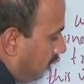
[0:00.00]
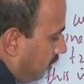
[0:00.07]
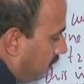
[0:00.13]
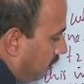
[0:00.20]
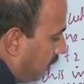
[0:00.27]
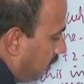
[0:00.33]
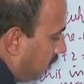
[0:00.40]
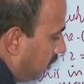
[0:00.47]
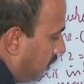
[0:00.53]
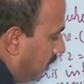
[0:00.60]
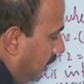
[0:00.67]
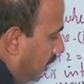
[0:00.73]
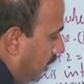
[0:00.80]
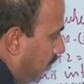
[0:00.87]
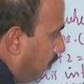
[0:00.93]

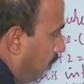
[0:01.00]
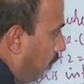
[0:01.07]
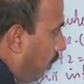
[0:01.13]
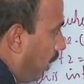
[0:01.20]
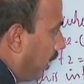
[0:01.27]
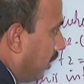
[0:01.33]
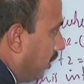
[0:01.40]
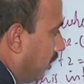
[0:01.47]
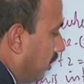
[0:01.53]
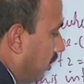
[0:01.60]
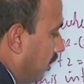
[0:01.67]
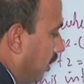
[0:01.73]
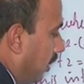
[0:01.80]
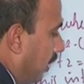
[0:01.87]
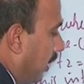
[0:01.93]

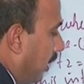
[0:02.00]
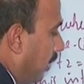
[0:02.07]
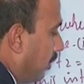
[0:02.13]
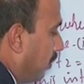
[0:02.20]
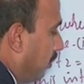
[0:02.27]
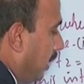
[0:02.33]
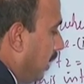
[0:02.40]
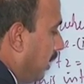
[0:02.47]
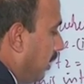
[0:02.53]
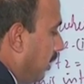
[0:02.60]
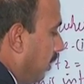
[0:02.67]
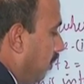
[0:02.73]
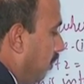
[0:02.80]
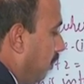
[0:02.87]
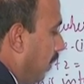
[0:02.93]
16.8
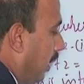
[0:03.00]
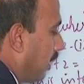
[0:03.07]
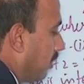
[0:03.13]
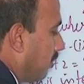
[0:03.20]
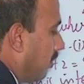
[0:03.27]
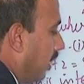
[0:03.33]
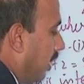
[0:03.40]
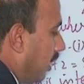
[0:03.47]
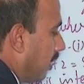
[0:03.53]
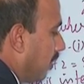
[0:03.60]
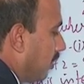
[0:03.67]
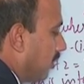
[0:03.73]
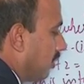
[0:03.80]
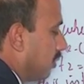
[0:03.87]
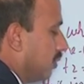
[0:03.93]
meter per
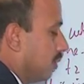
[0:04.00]
second.